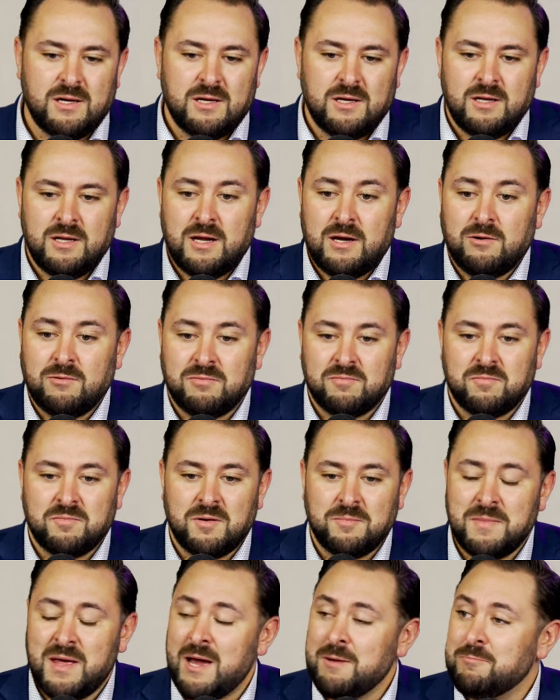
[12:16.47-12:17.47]
you know,
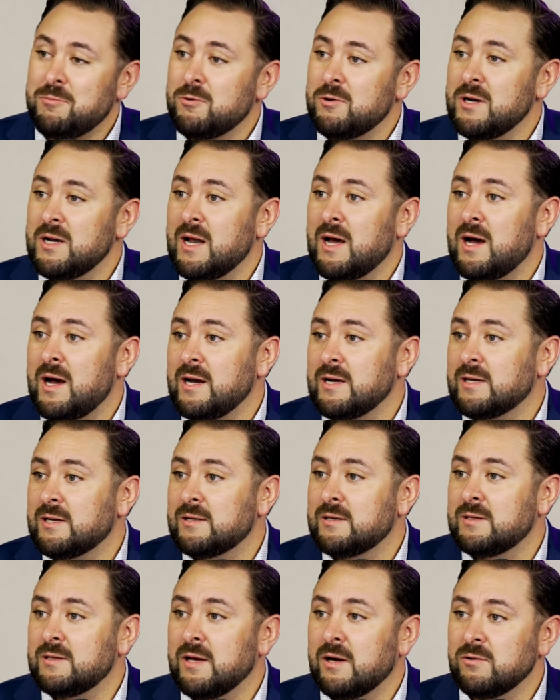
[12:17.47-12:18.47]
from that point on,
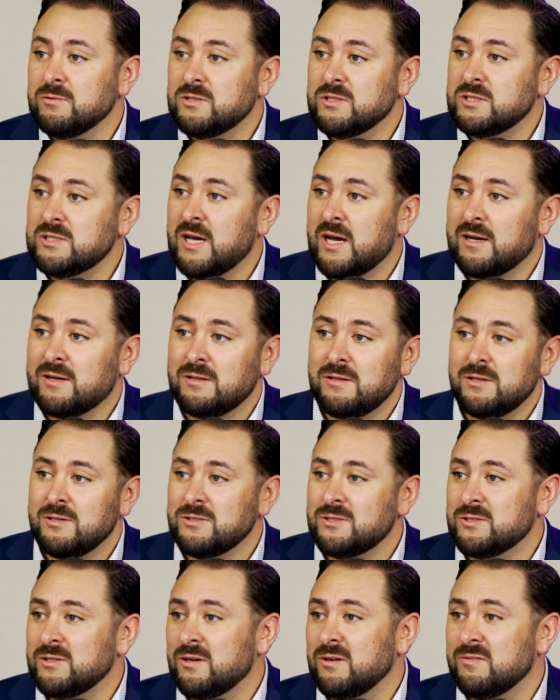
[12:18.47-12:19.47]
you know, just got
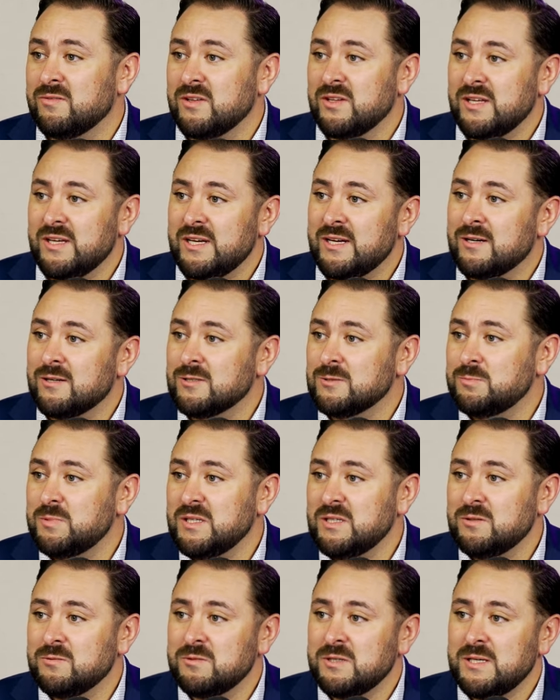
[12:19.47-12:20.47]
closer over the years
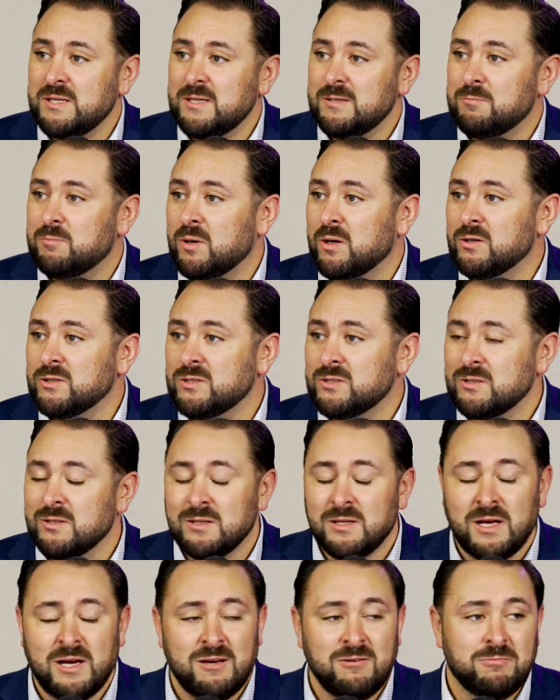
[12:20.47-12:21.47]
between
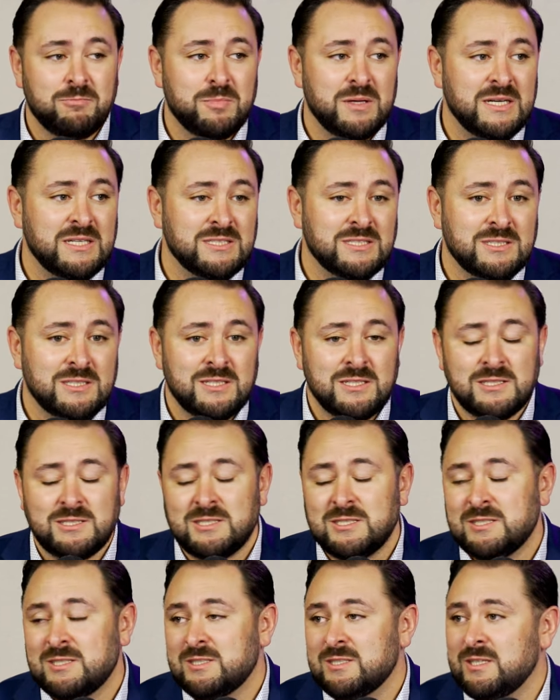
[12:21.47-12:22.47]
personal life,
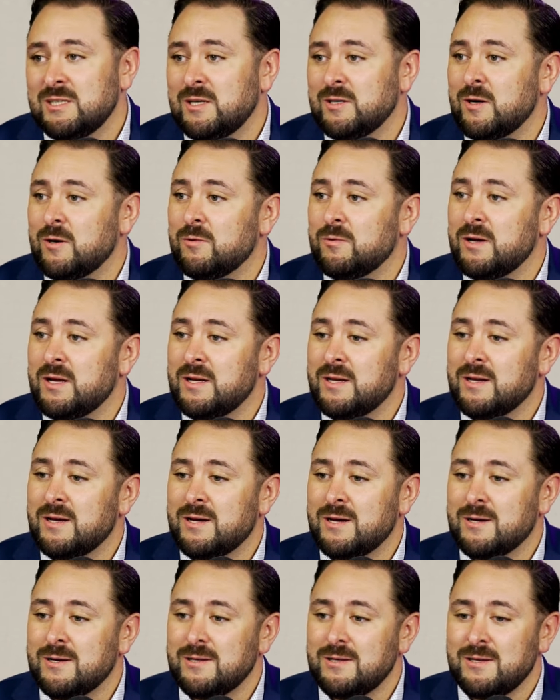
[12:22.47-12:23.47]
business, yeah. you know, and,
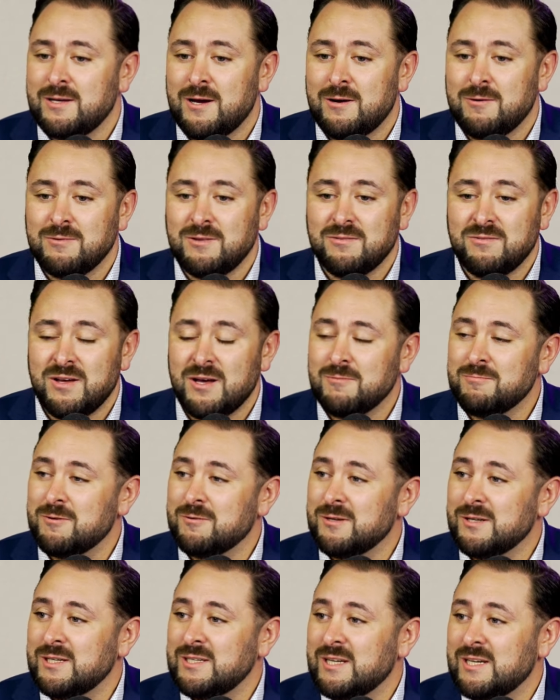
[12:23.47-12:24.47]
uh, you know, developed a
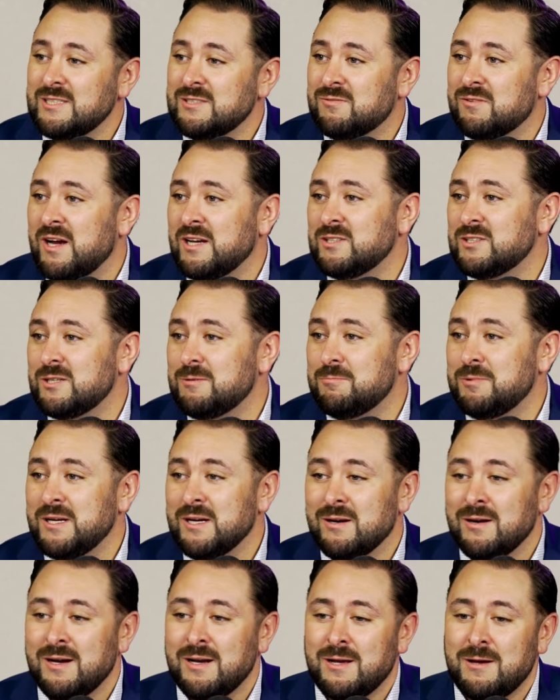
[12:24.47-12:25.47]
really nice friendship
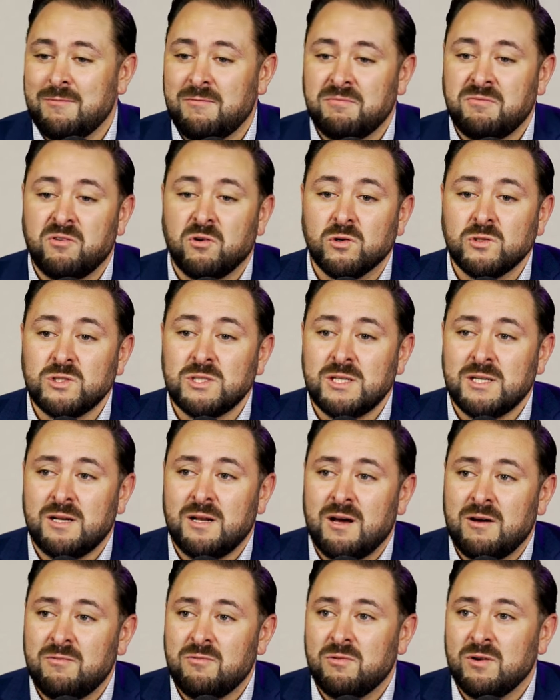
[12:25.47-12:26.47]
here. And I'm fortunate
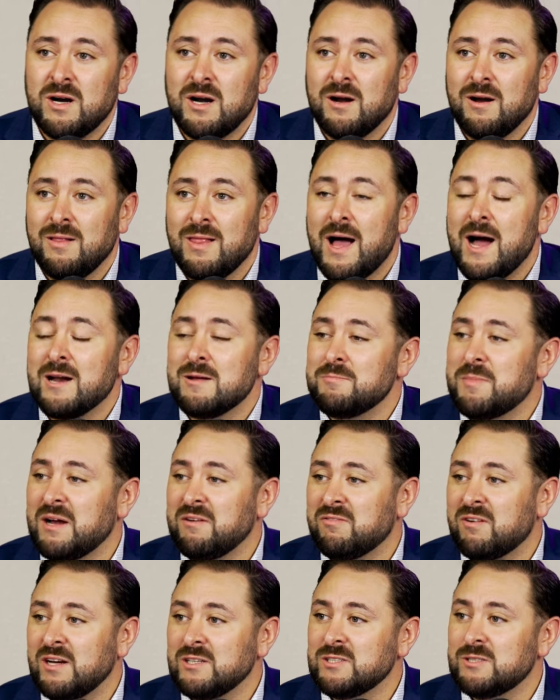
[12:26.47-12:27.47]
enough where a lot of my
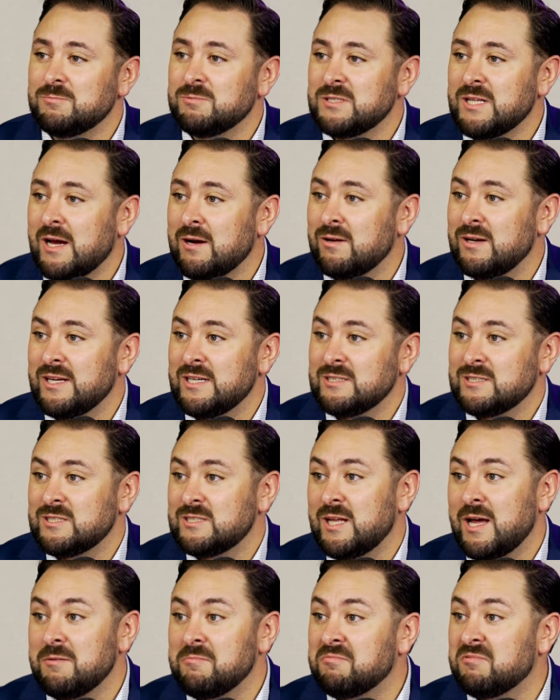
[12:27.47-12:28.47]
friendships nowadays
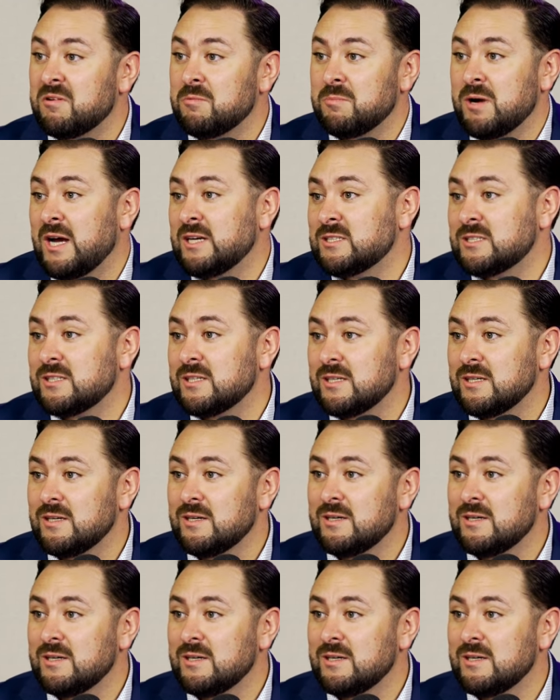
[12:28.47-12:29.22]
stem from wrestling.